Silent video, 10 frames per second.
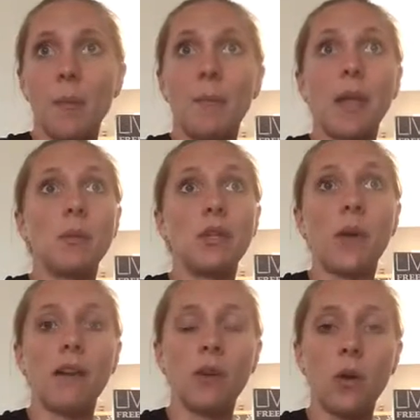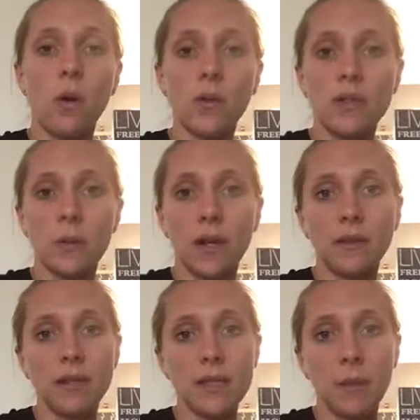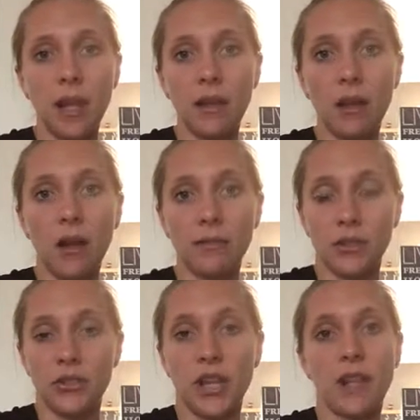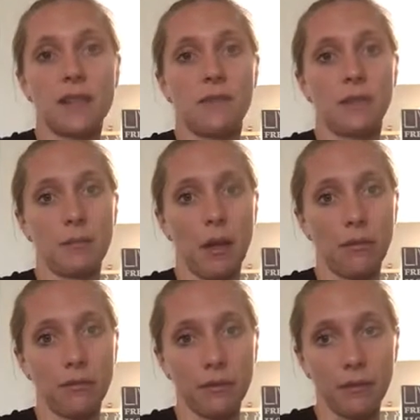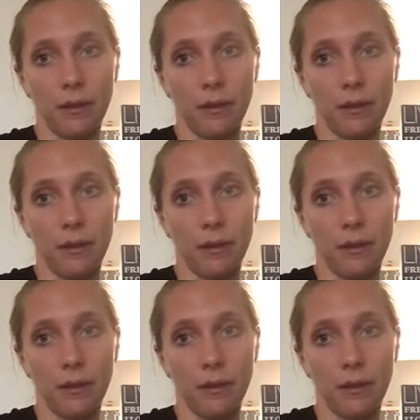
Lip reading: Maybe you have a goal to at least pay off your shakes every month.